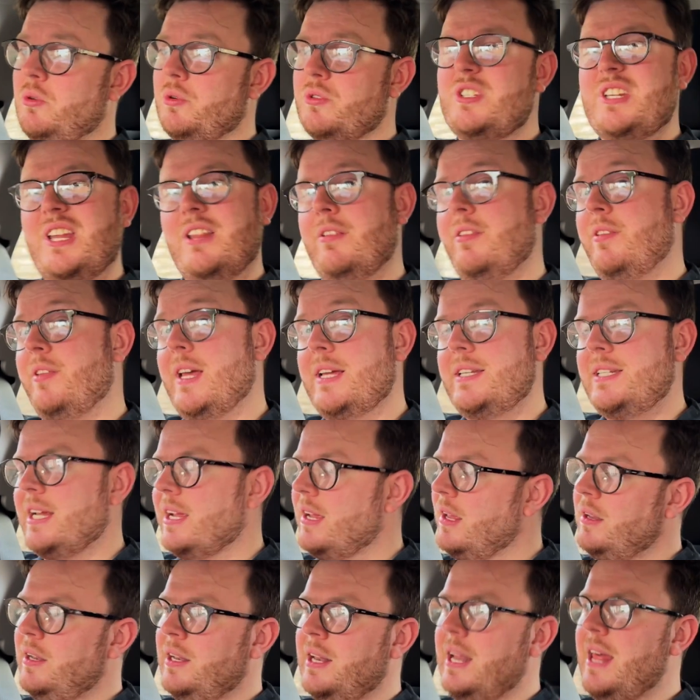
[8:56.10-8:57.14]
or synthetic
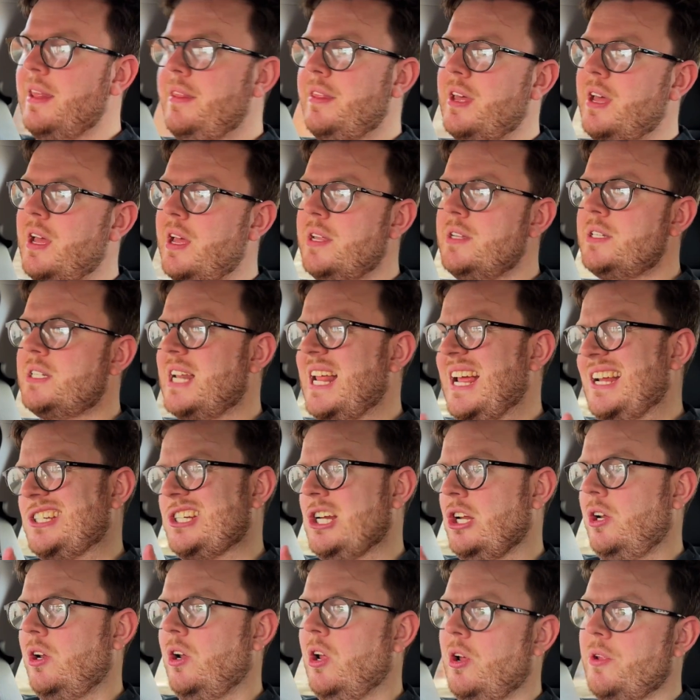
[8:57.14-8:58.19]
leather /
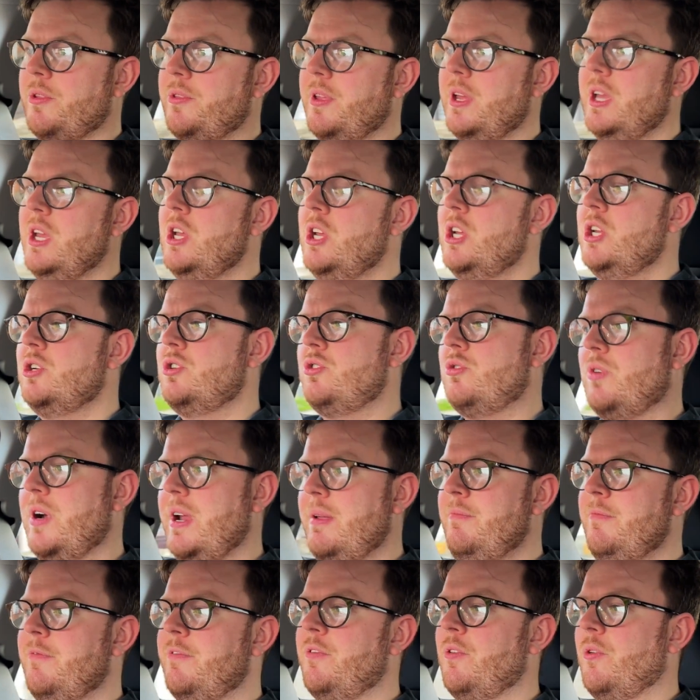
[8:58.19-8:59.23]
cloth
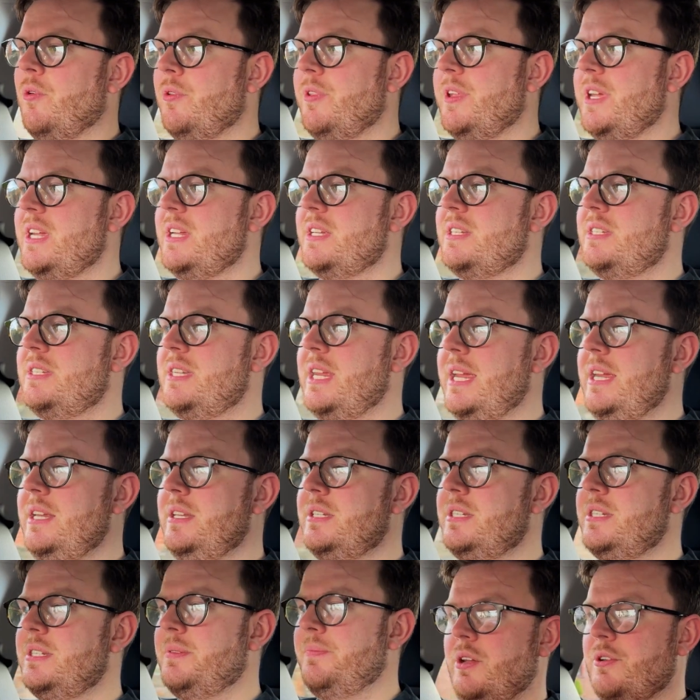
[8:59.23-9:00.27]
trim for the seats.